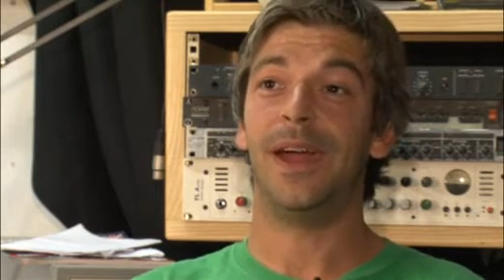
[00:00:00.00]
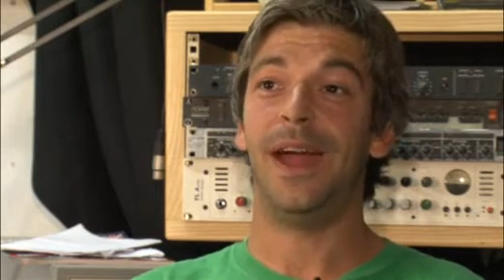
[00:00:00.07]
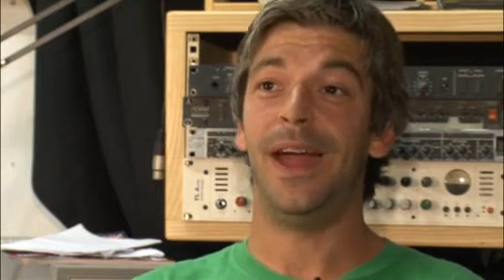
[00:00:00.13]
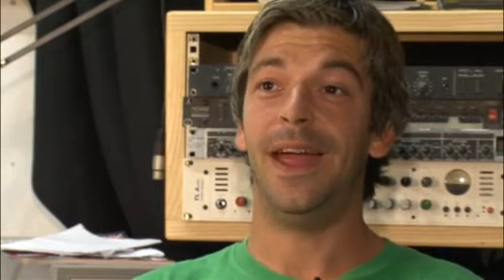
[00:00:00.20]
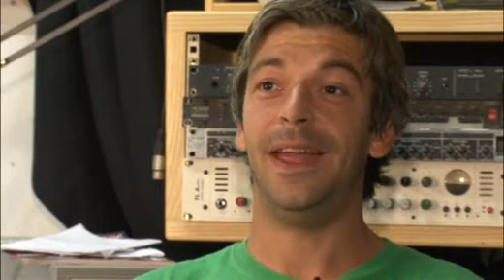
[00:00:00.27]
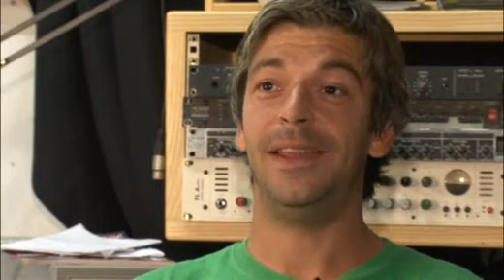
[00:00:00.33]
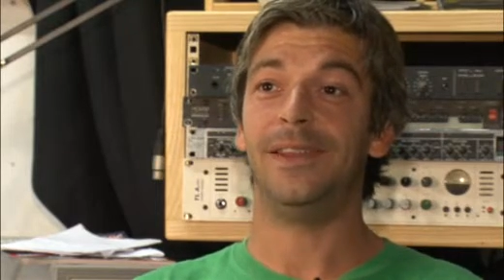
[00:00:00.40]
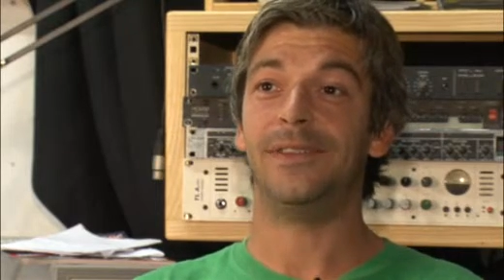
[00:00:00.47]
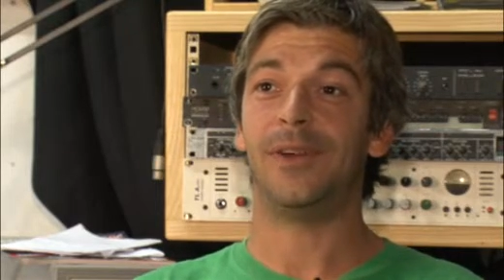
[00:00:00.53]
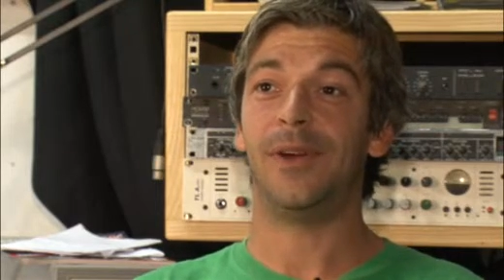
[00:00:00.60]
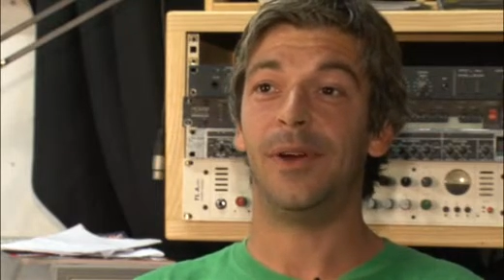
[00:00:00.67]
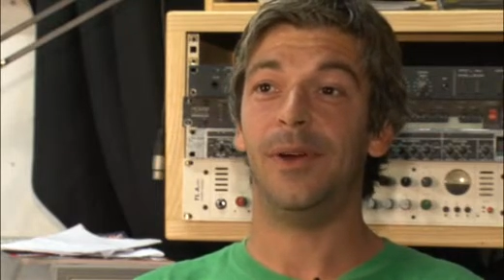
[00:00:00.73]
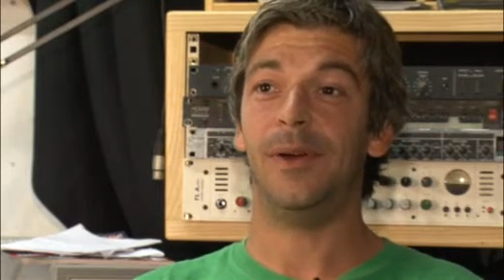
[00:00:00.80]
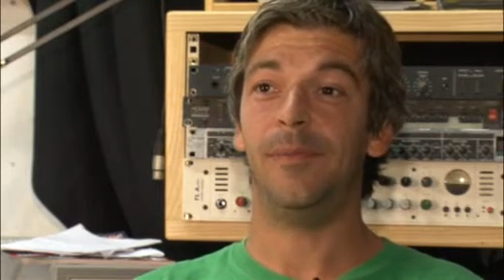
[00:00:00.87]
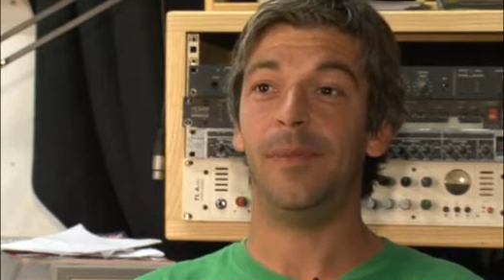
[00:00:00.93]
And
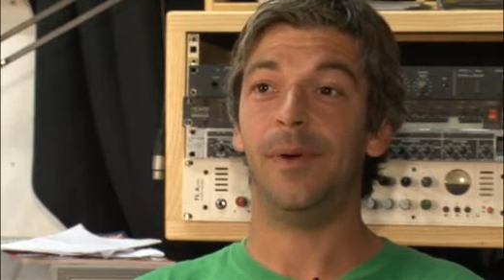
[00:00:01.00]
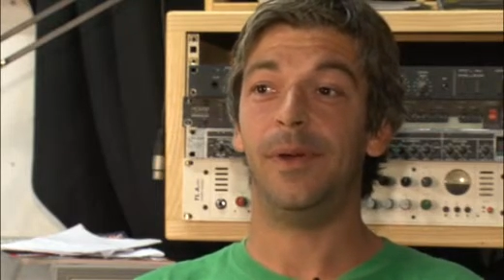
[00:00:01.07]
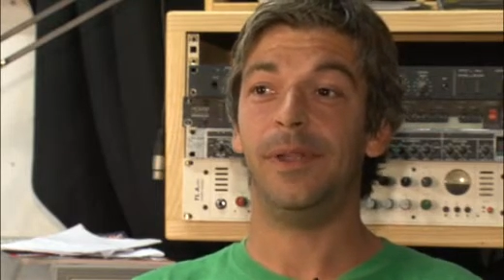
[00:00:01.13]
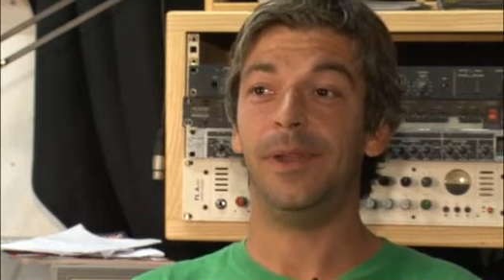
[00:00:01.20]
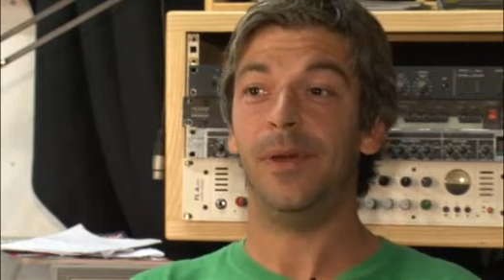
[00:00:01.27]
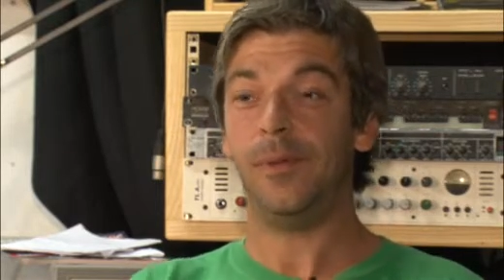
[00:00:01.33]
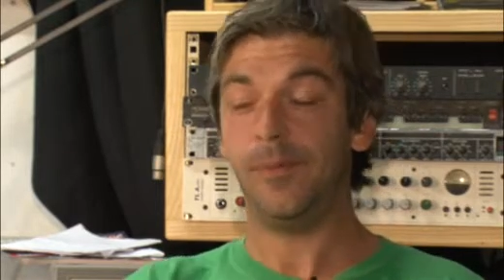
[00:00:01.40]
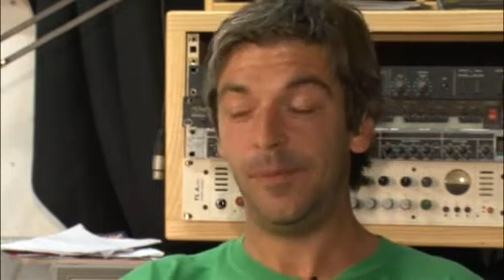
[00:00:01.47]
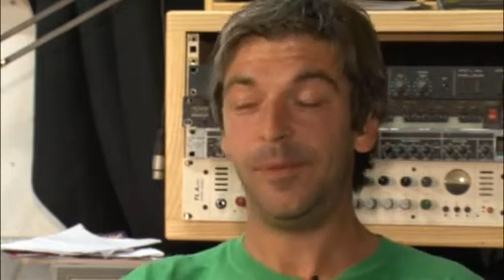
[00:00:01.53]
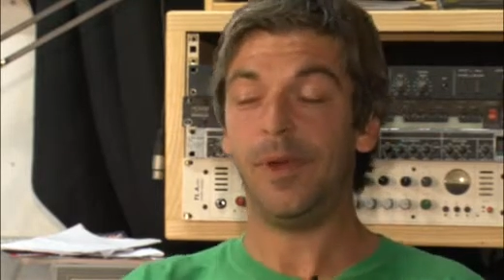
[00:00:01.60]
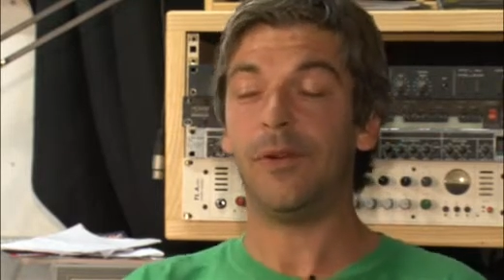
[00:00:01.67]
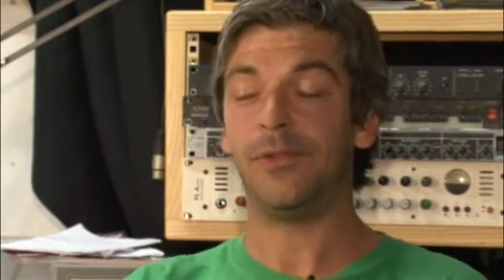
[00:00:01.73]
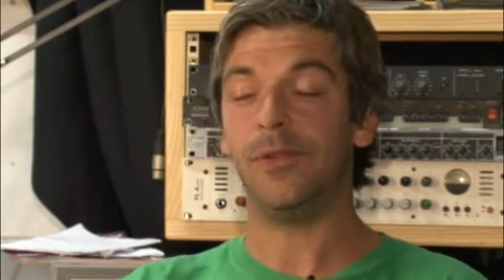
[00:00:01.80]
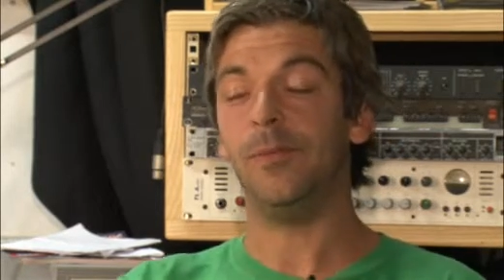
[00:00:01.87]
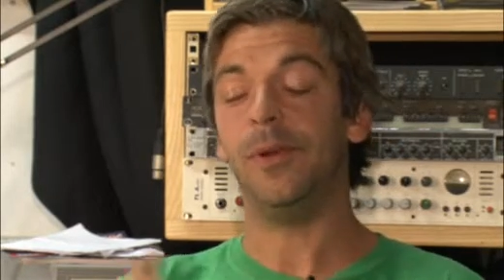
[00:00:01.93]

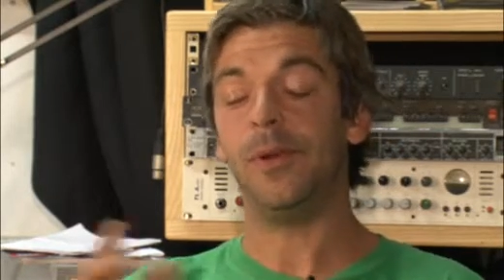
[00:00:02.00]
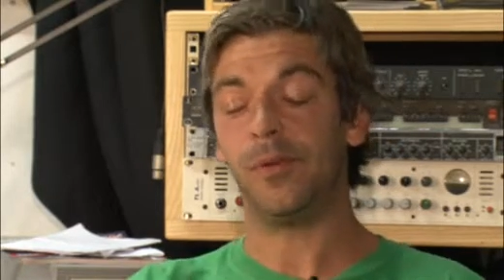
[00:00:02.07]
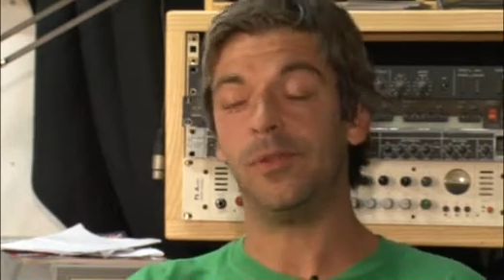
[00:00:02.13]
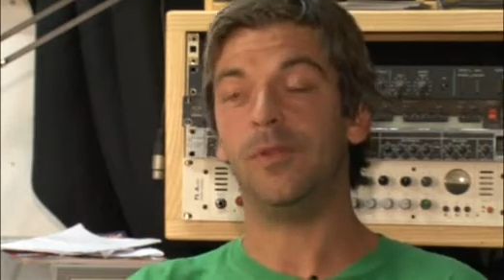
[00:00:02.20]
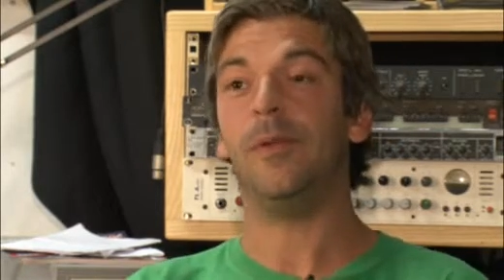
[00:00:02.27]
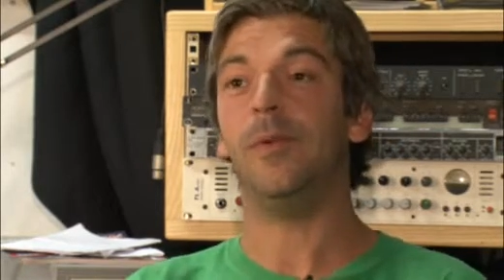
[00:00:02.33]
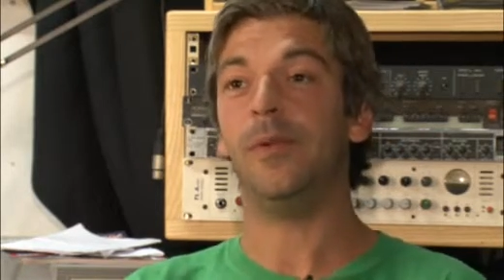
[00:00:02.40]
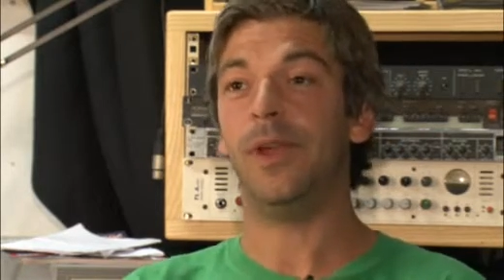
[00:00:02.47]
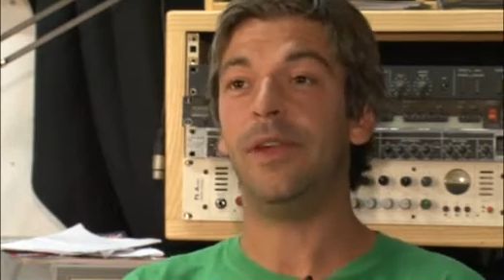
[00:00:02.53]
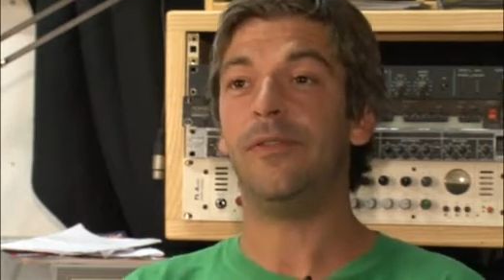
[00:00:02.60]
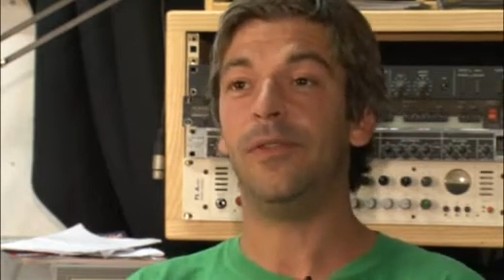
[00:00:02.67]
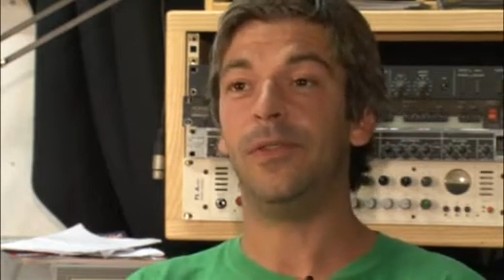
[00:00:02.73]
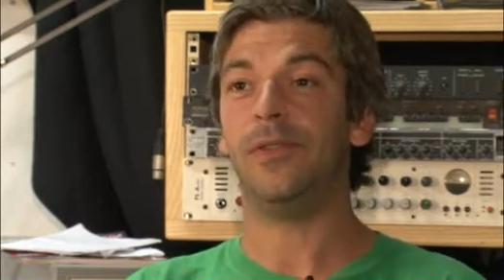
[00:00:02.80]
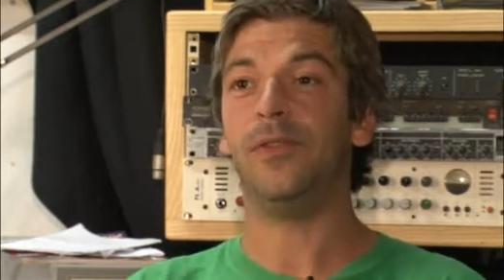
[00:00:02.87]
after the build, we're there for the